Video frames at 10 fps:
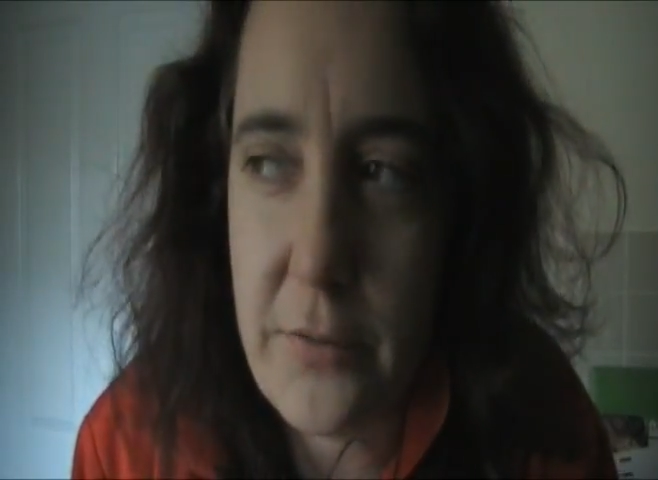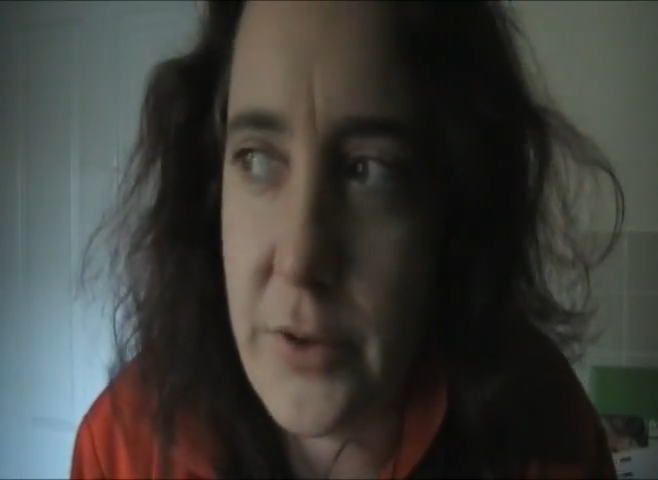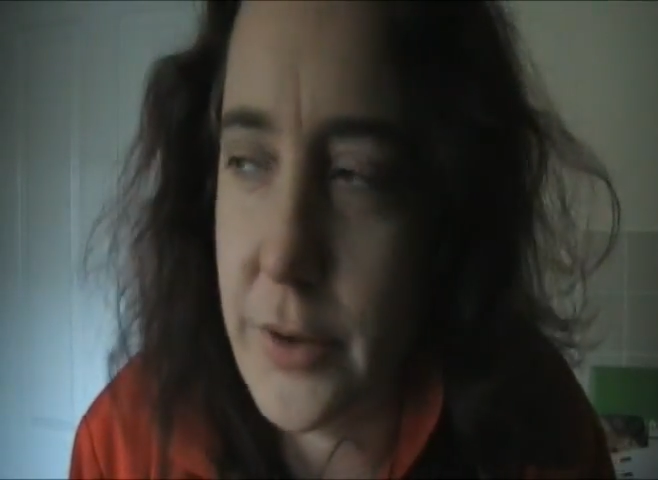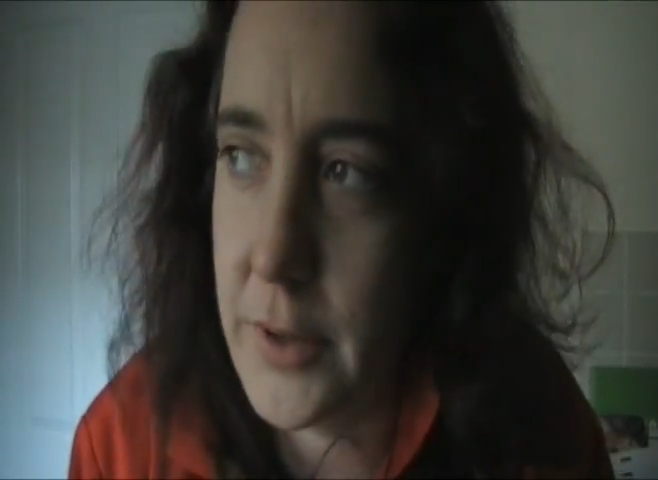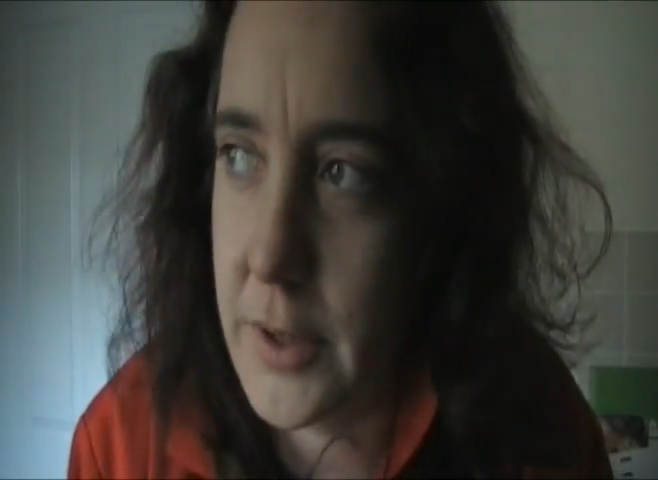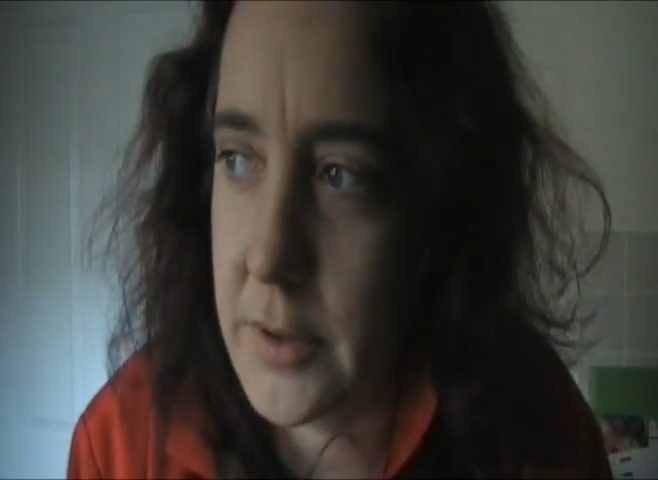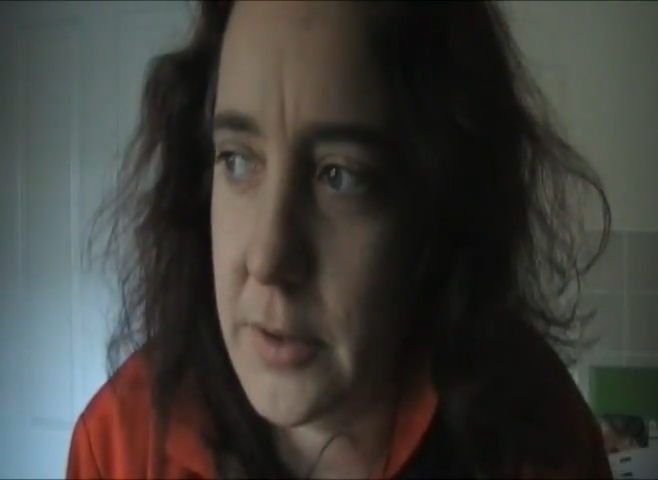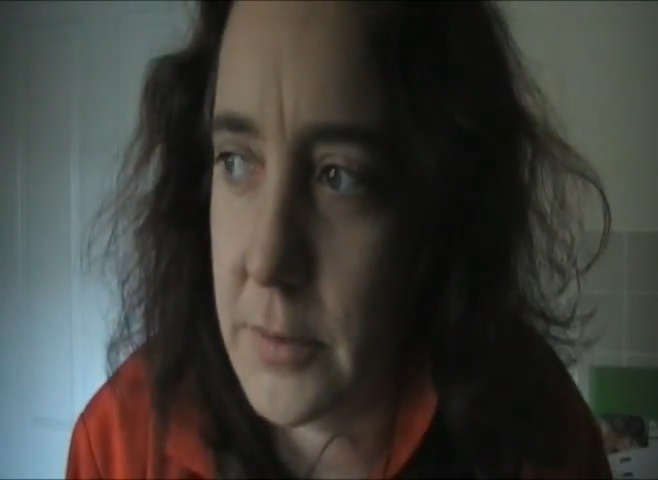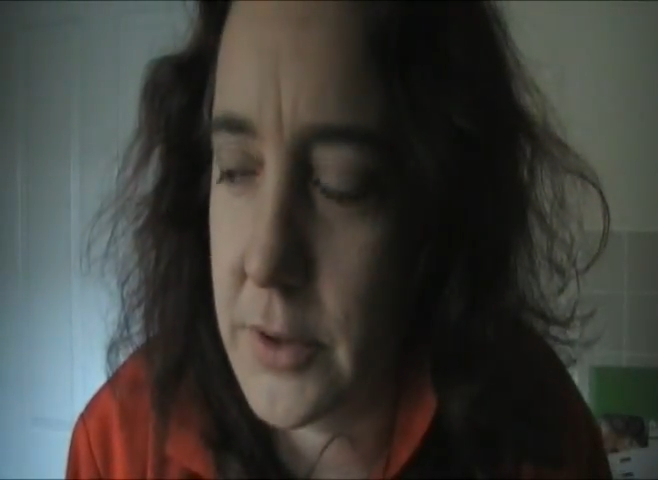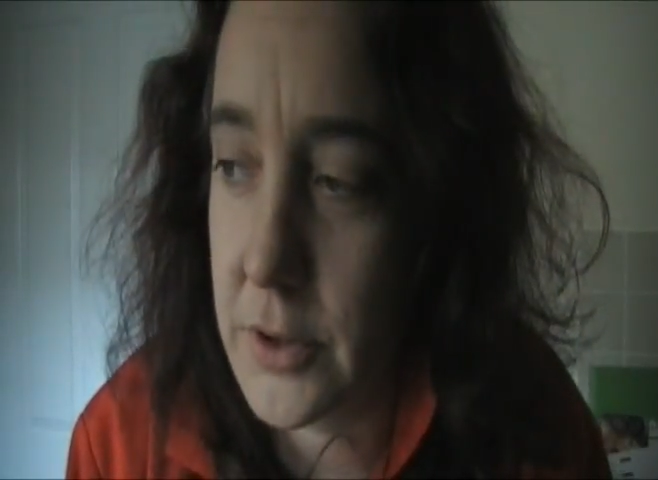for 2 days
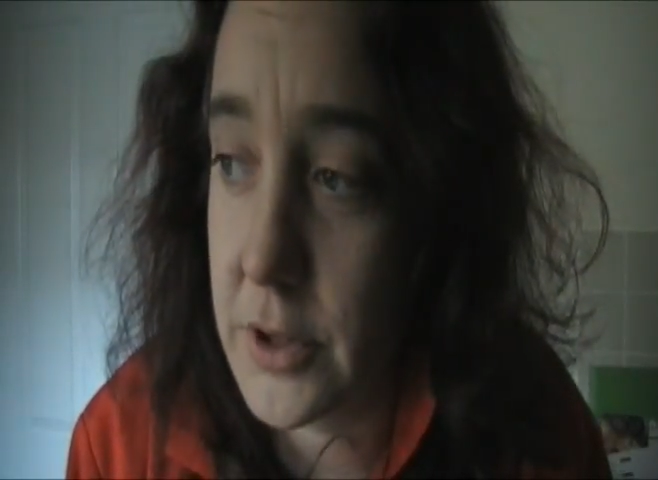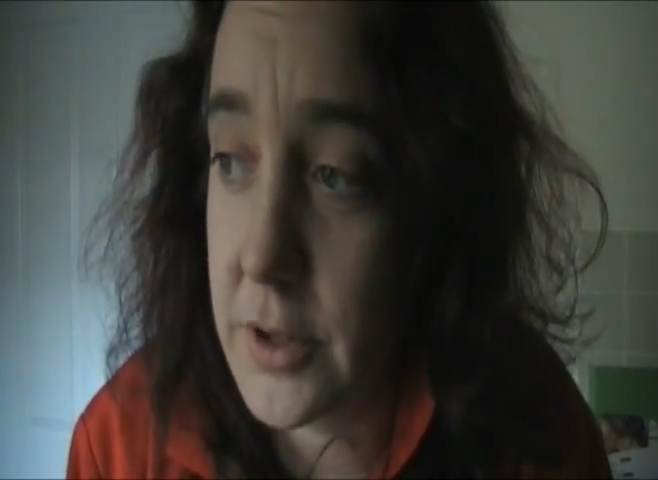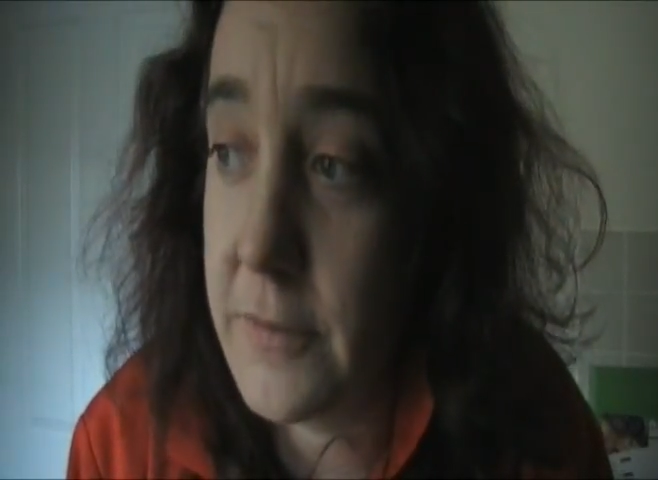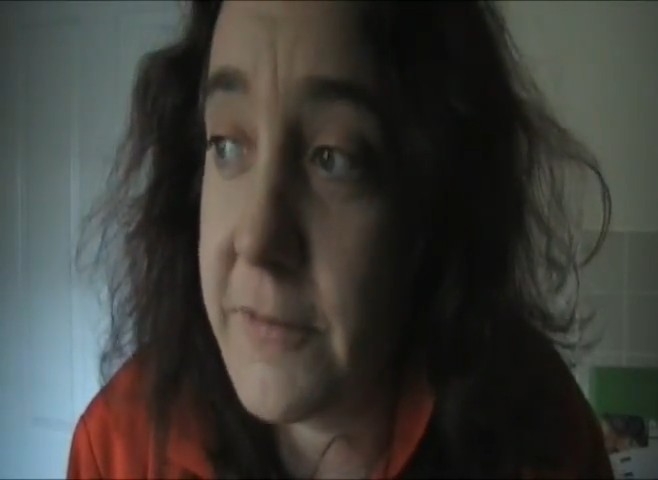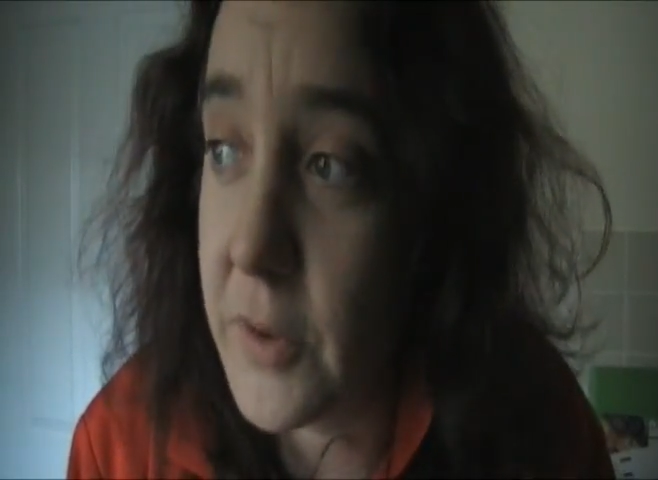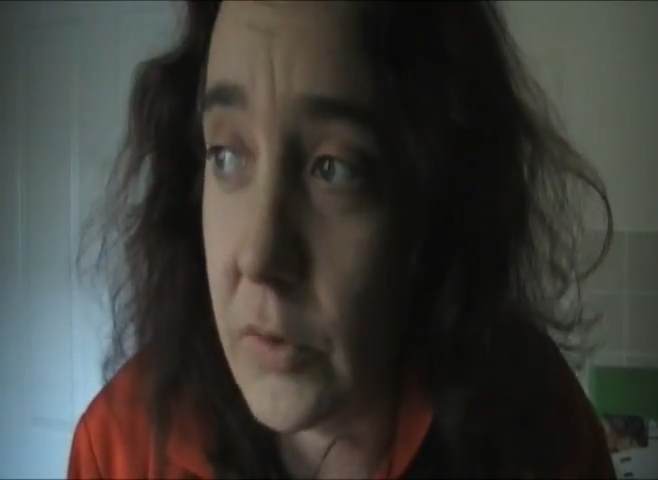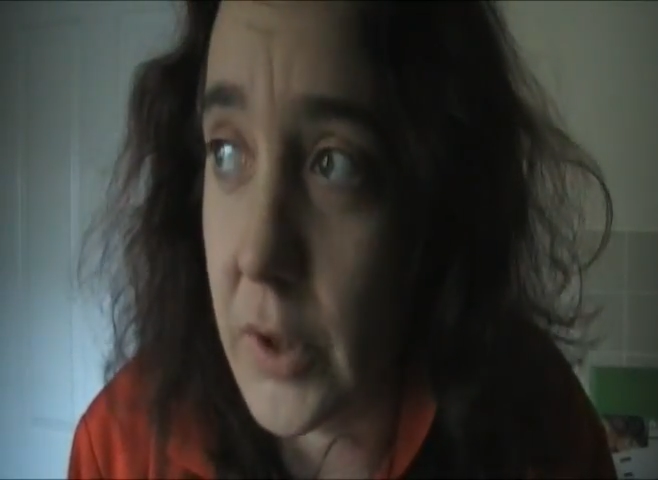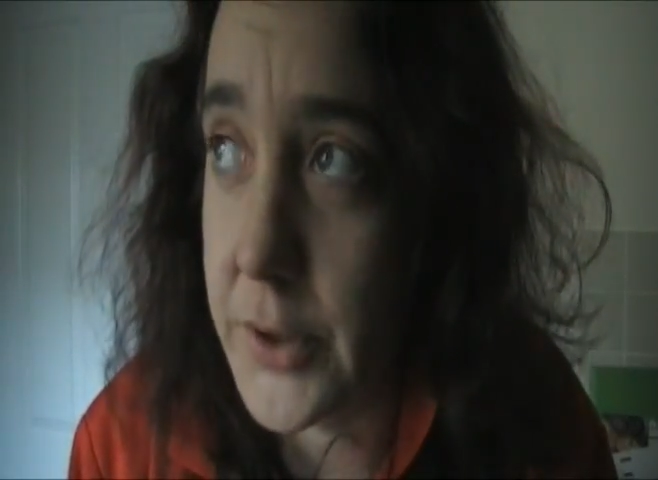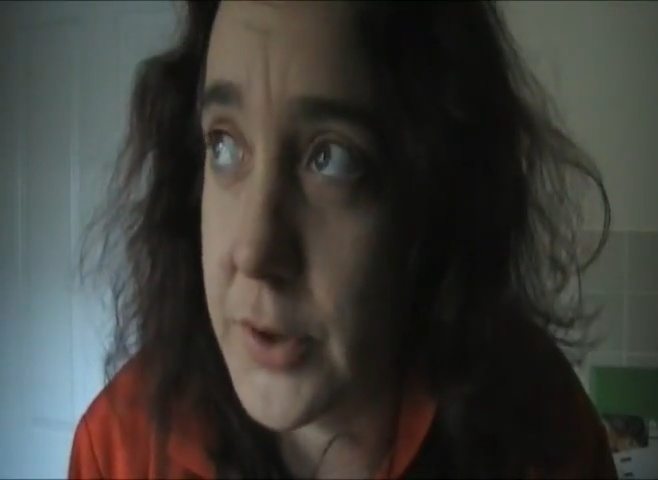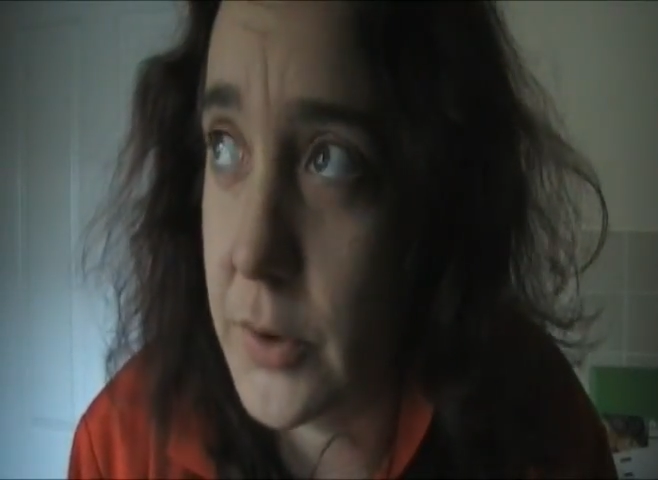last week because I just didn't feel
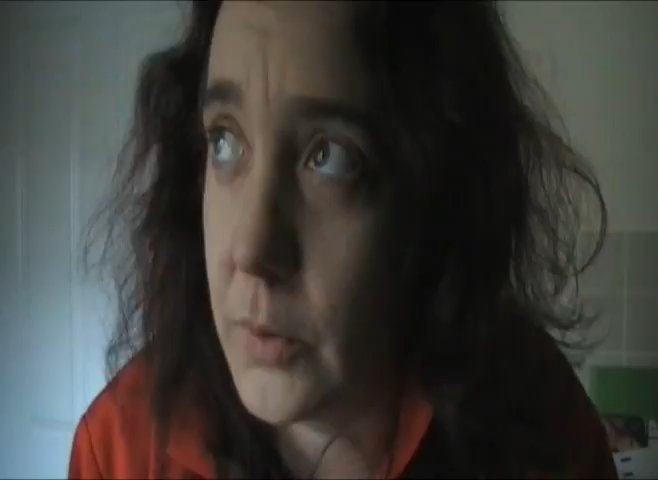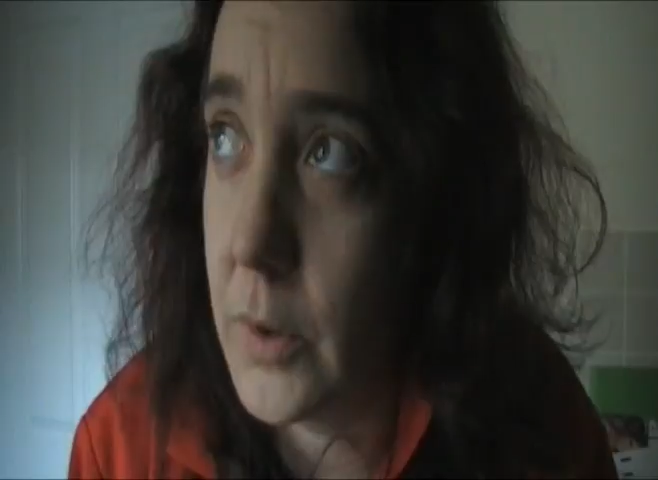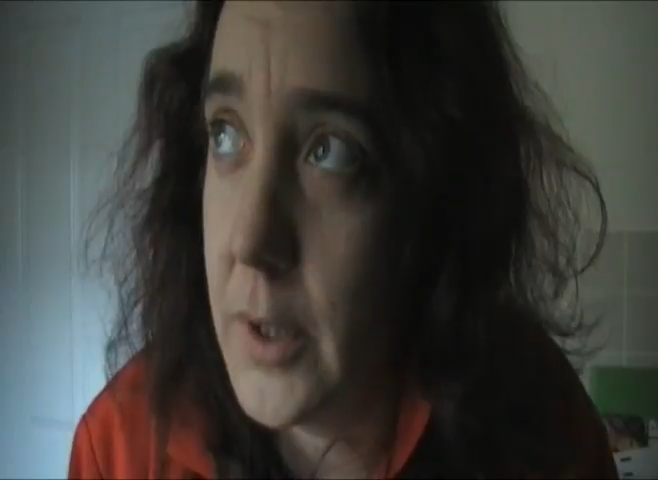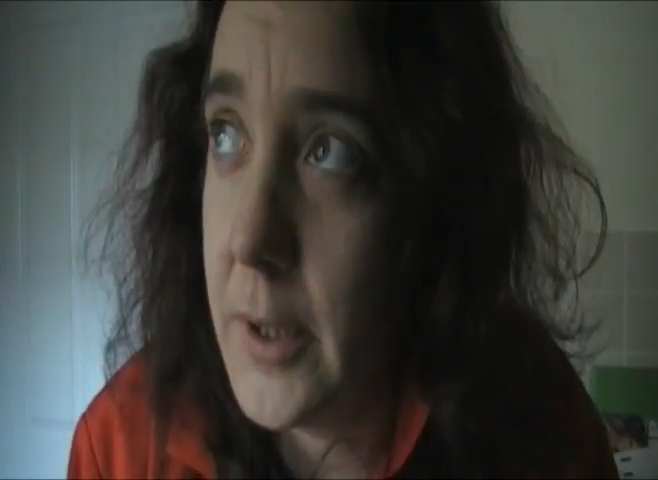right at all.